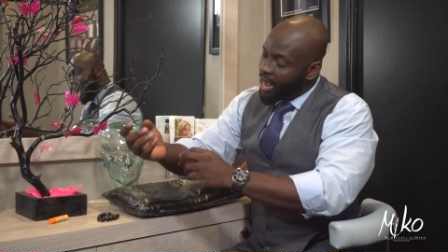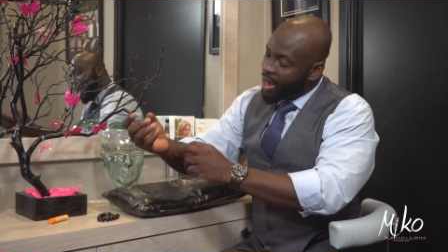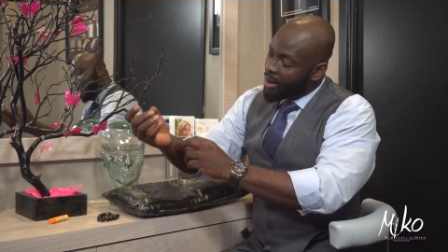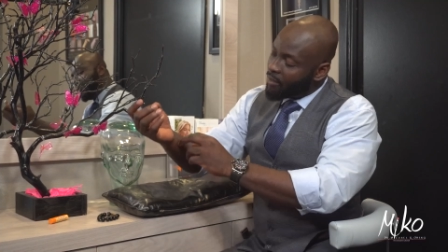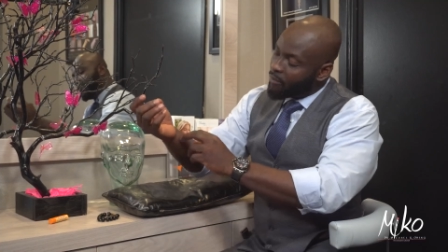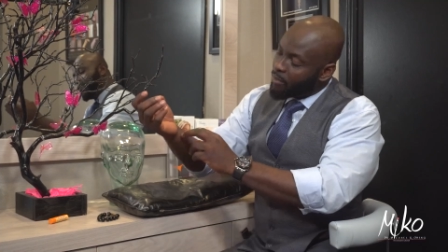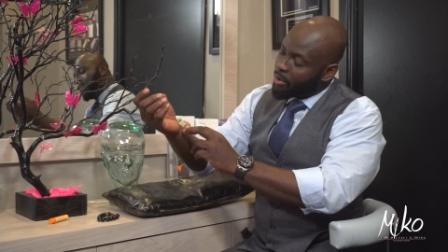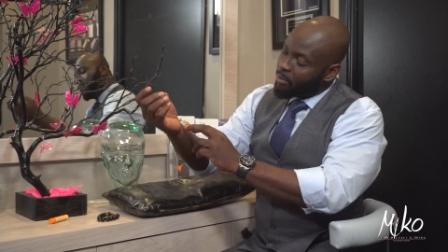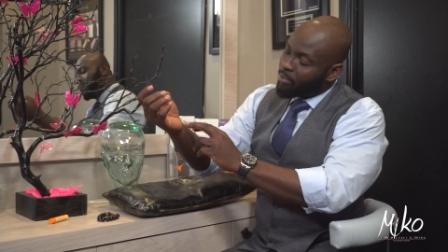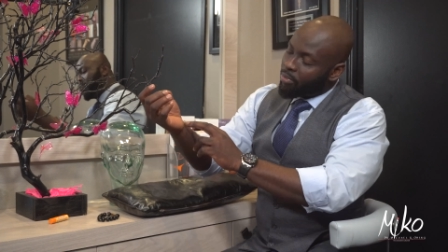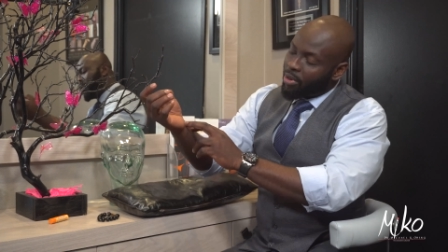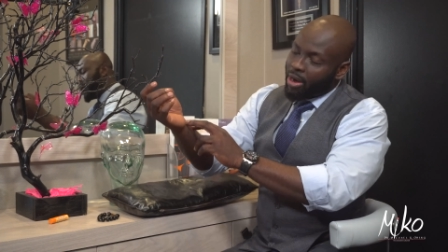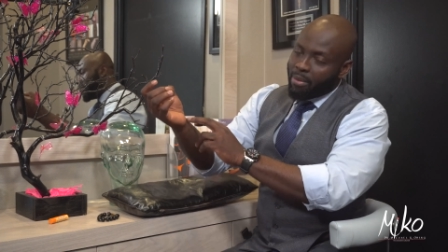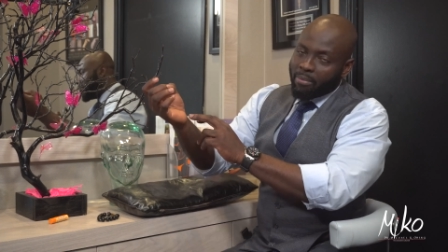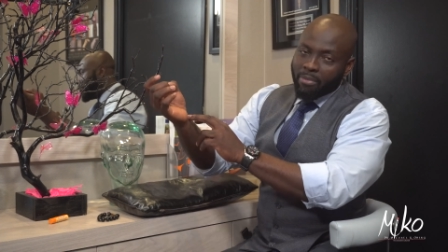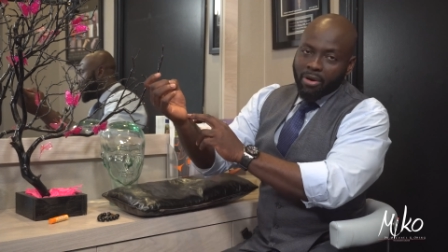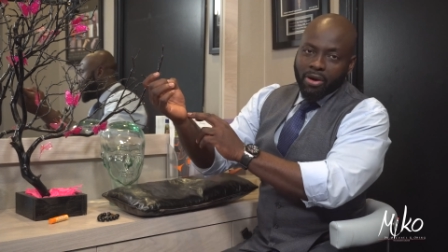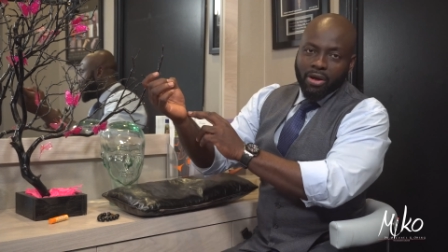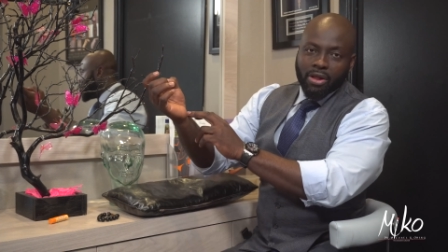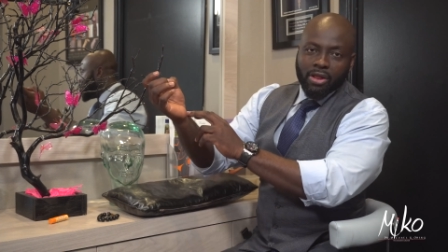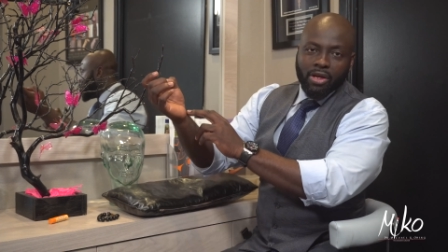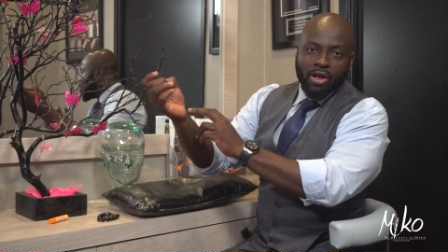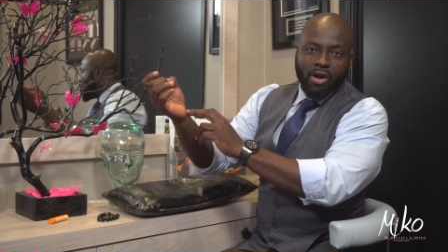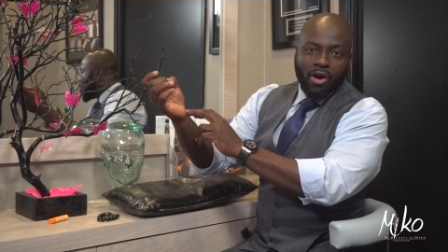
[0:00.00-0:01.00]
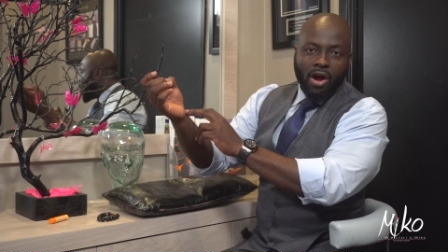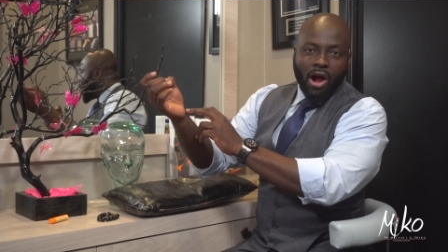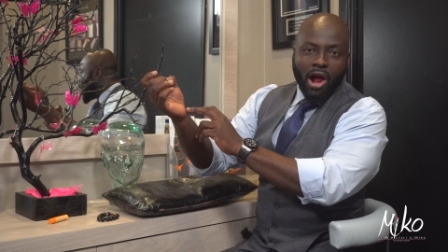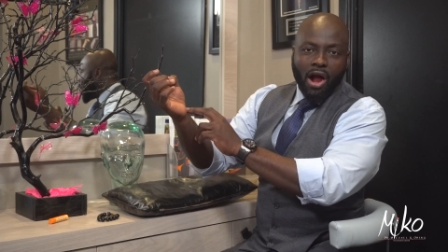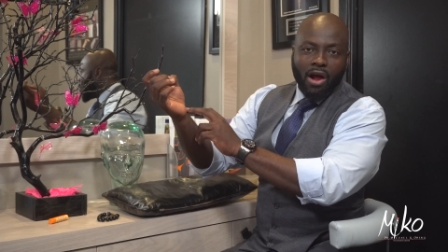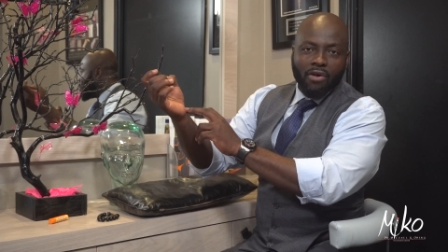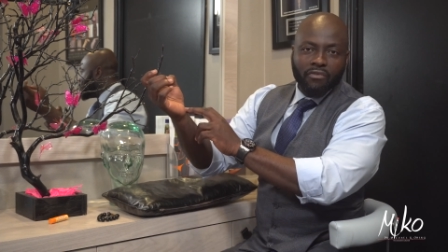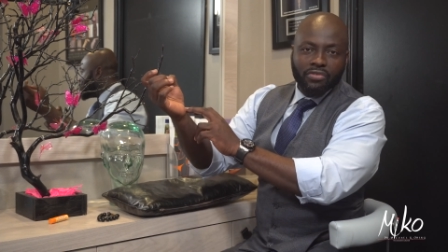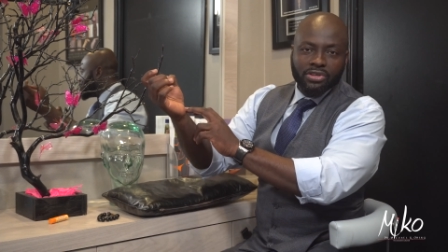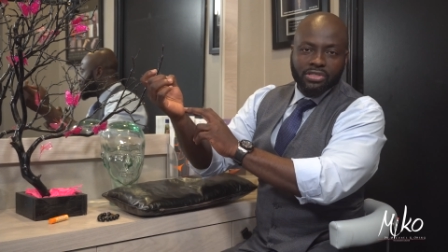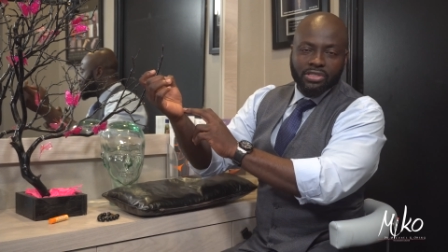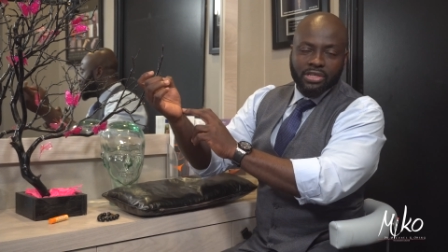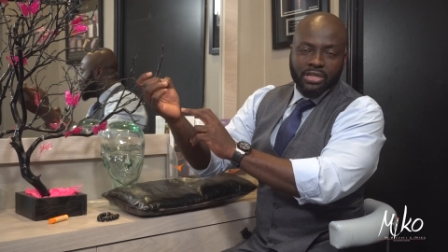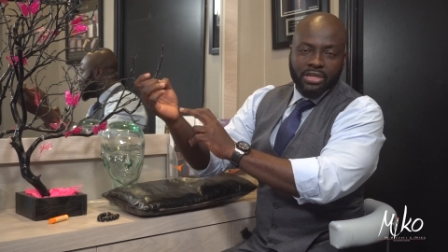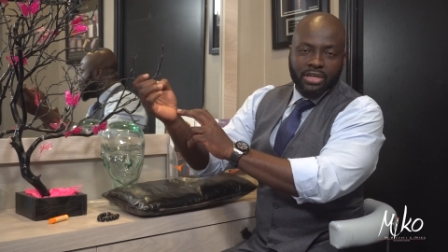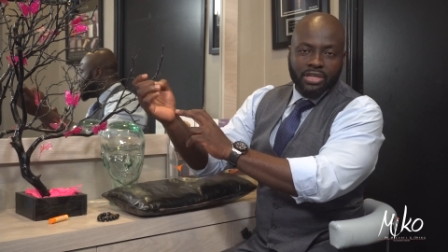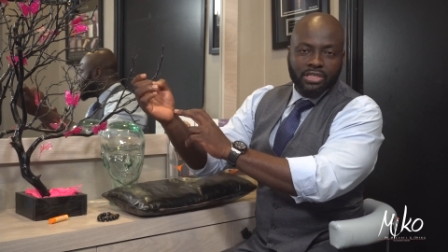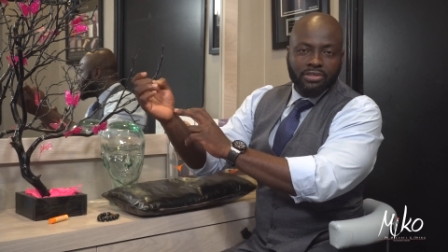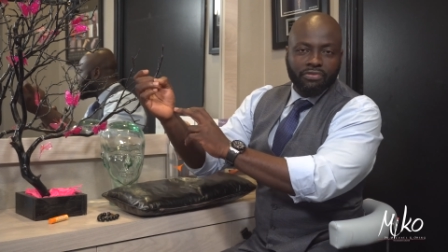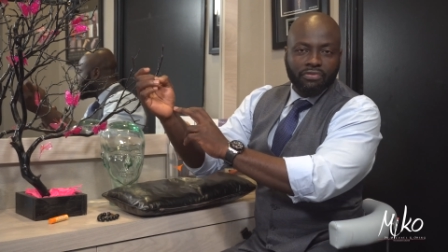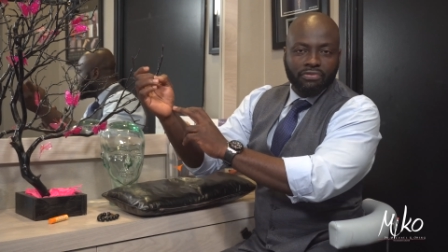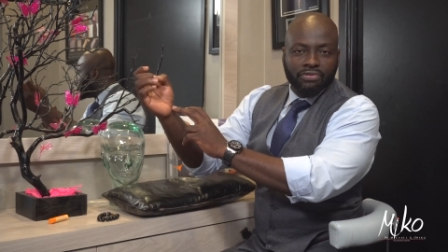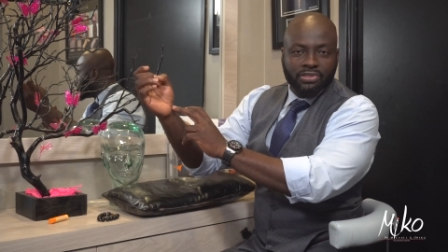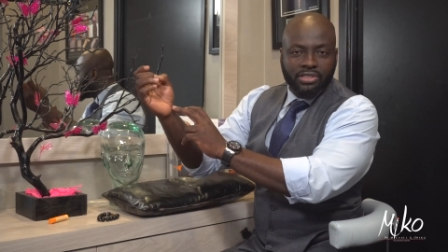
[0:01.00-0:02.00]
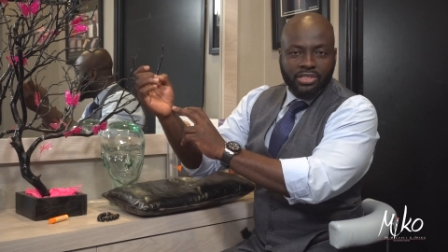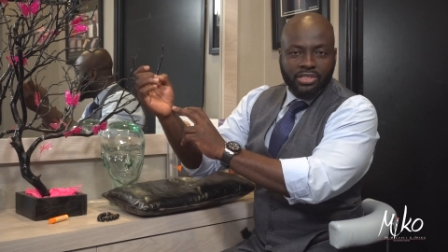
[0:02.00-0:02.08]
and we primarily are harvested. This